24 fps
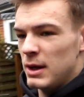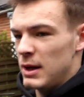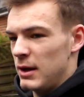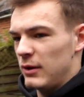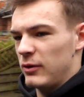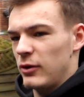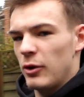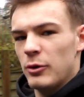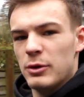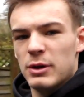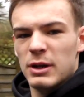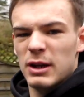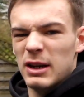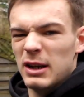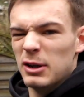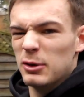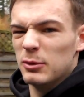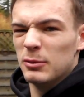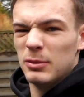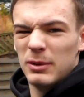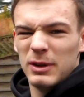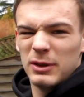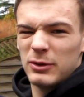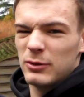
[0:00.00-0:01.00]

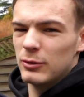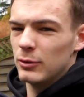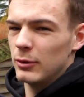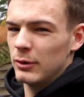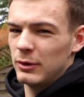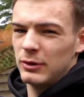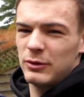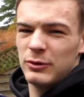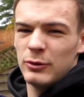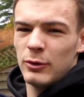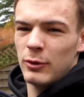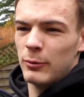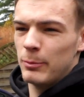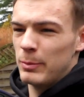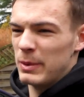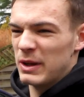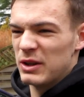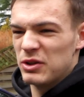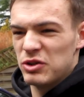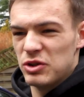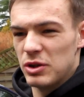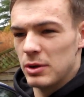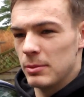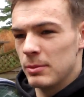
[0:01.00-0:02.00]
It's not a
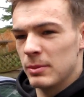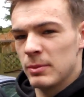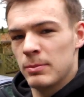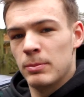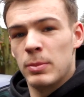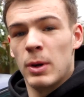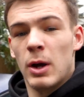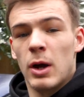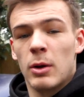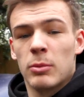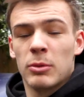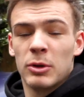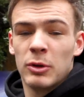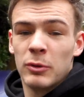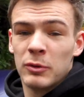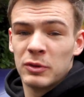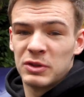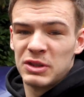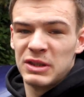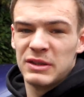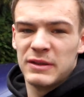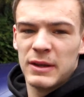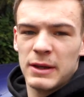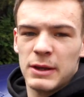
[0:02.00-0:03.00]
big gym. But I'm going to
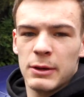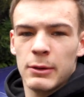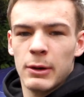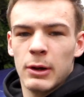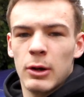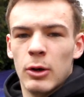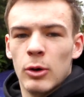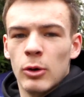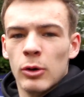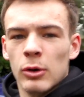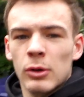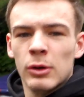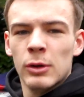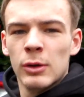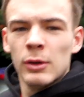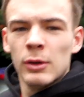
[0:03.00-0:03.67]
obviously take you along.